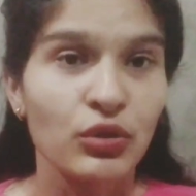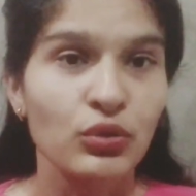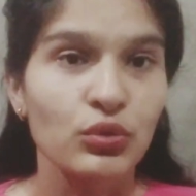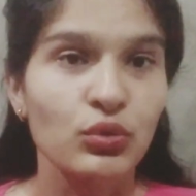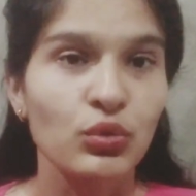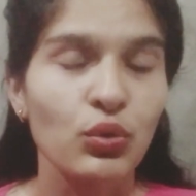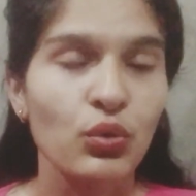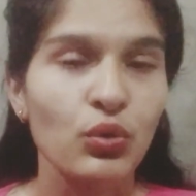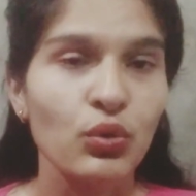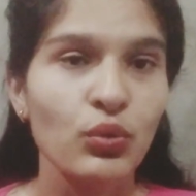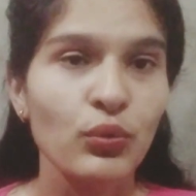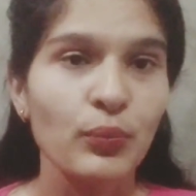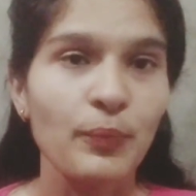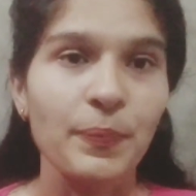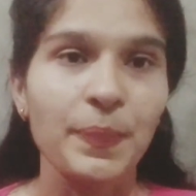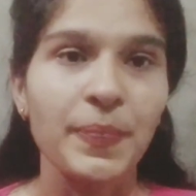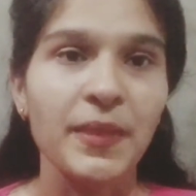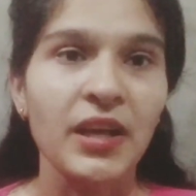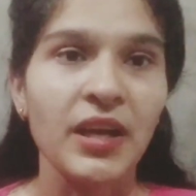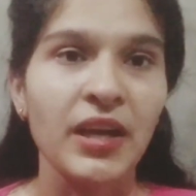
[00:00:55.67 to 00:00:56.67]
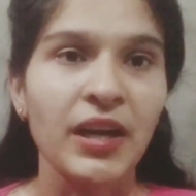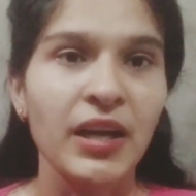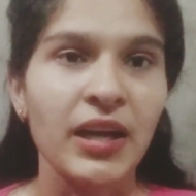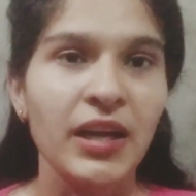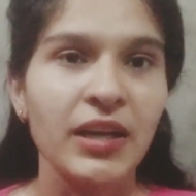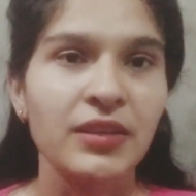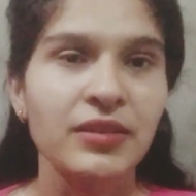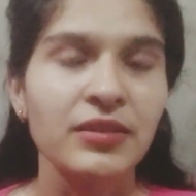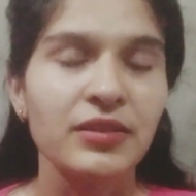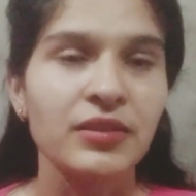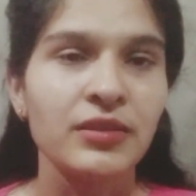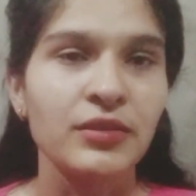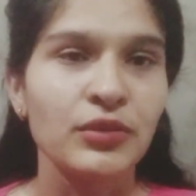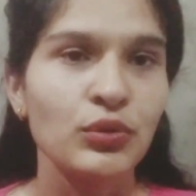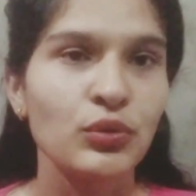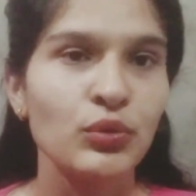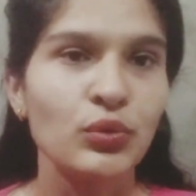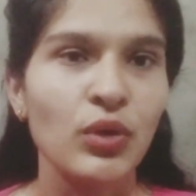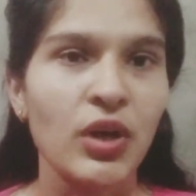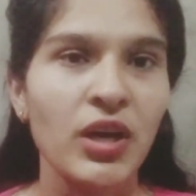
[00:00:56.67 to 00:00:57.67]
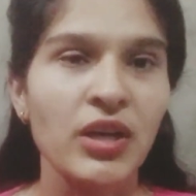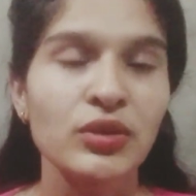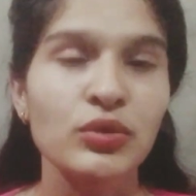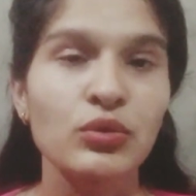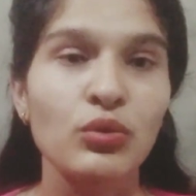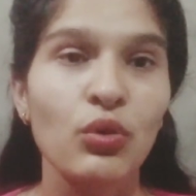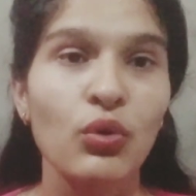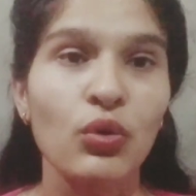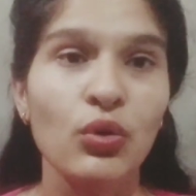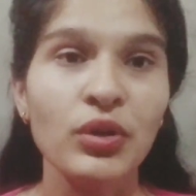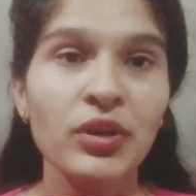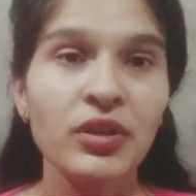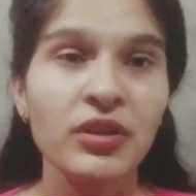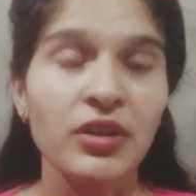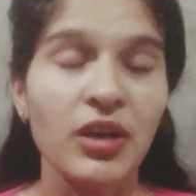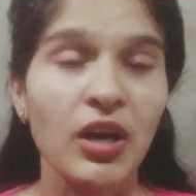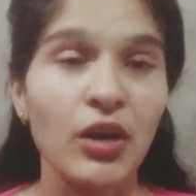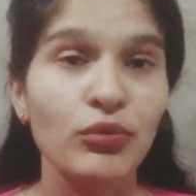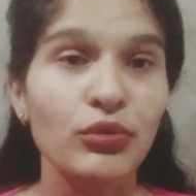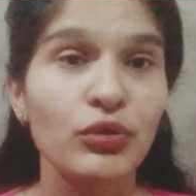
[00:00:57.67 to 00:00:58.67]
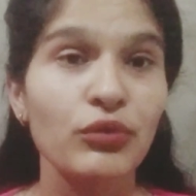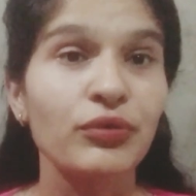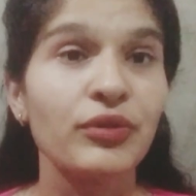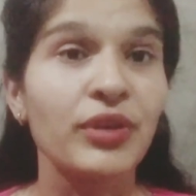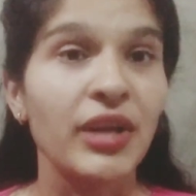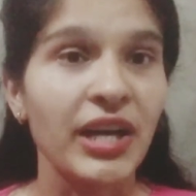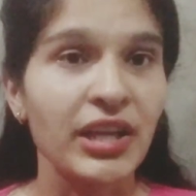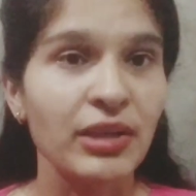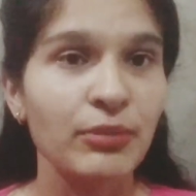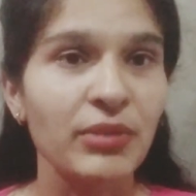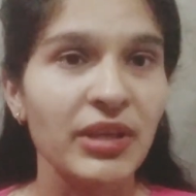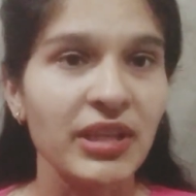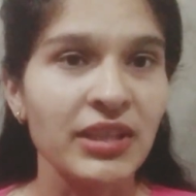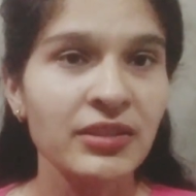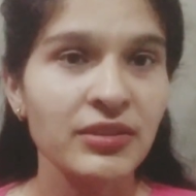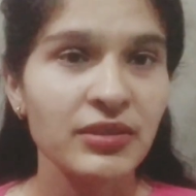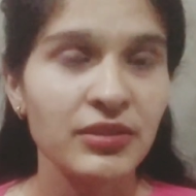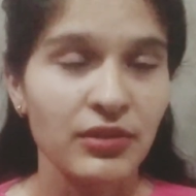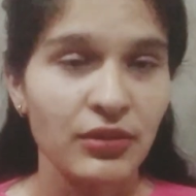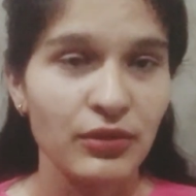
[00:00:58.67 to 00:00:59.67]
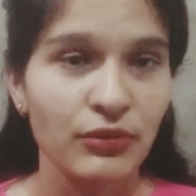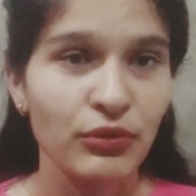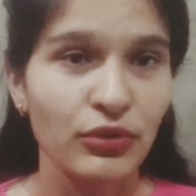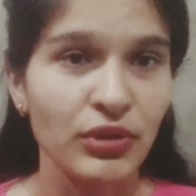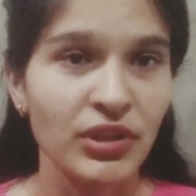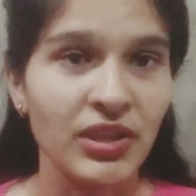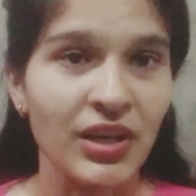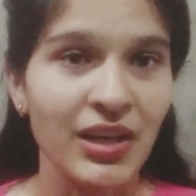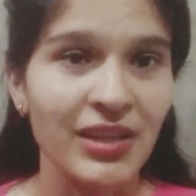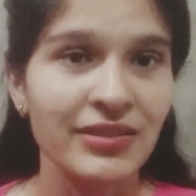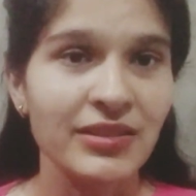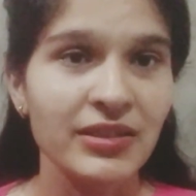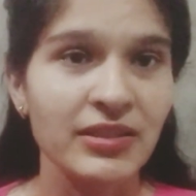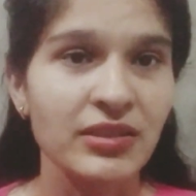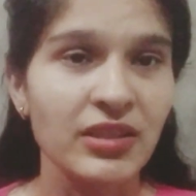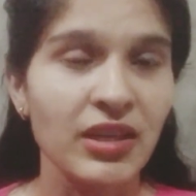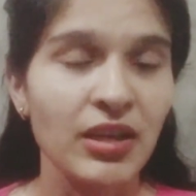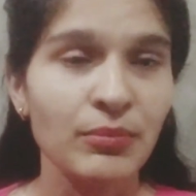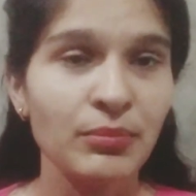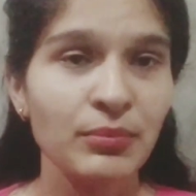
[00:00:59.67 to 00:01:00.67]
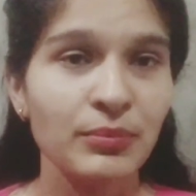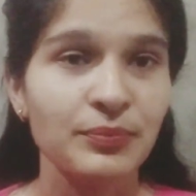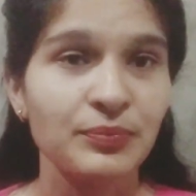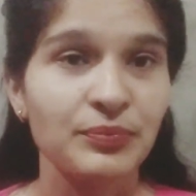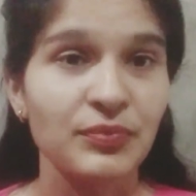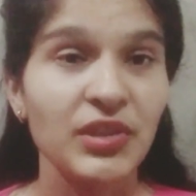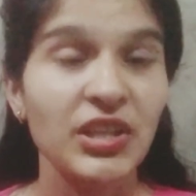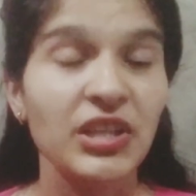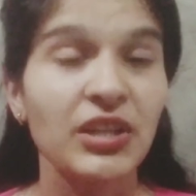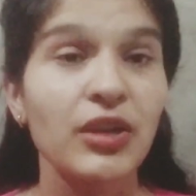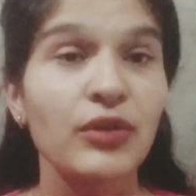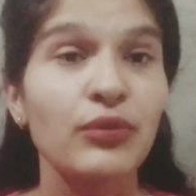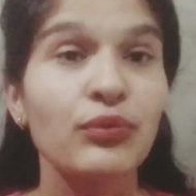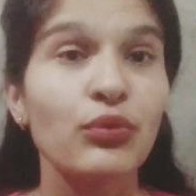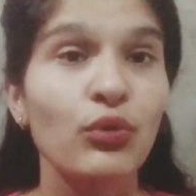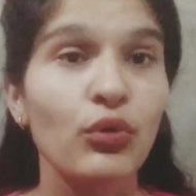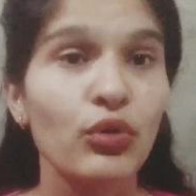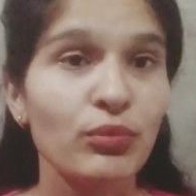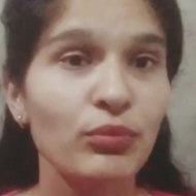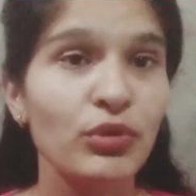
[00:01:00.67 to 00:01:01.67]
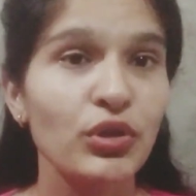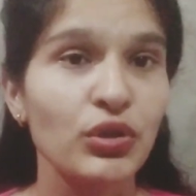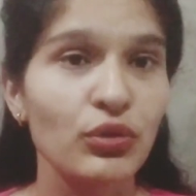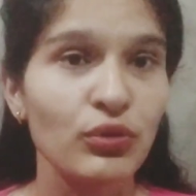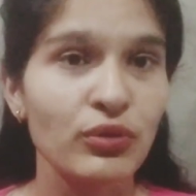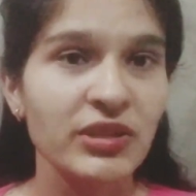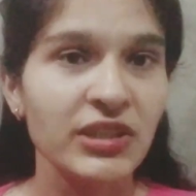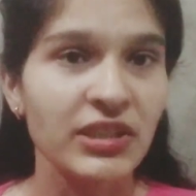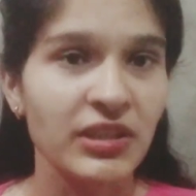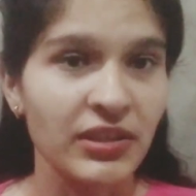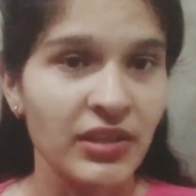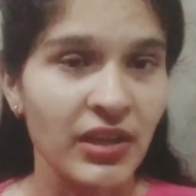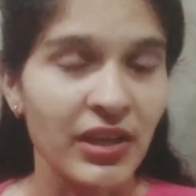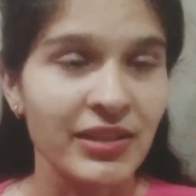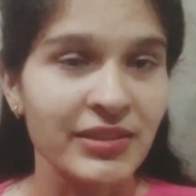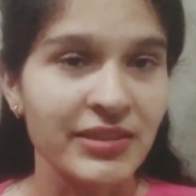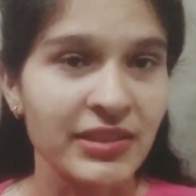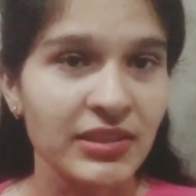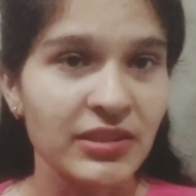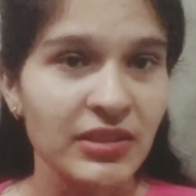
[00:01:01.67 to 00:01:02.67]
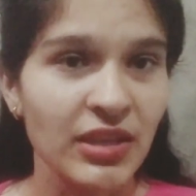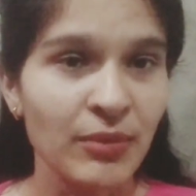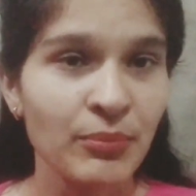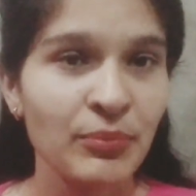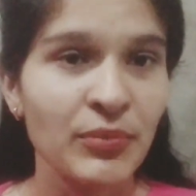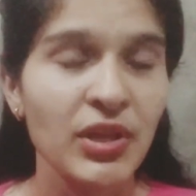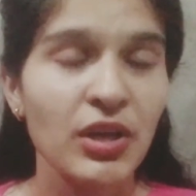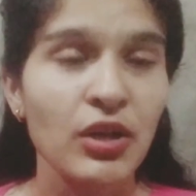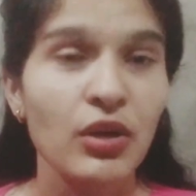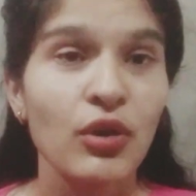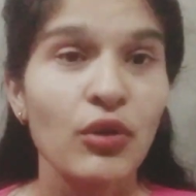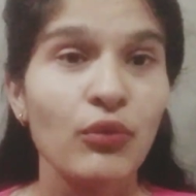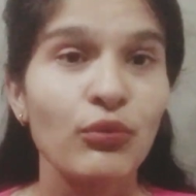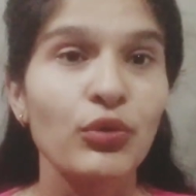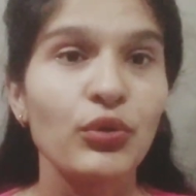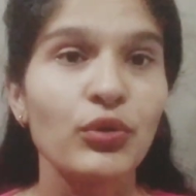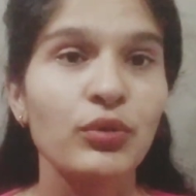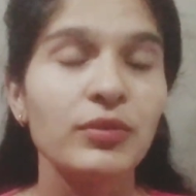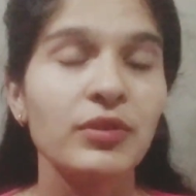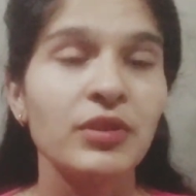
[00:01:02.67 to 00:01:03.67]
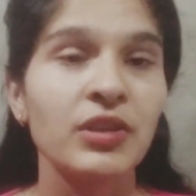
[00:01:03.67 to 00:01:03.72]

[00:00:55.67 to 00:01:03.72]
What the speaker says: So, and you are scored out of 9 bands for an IELTS exam. There are 4 modules in an IELTS exam for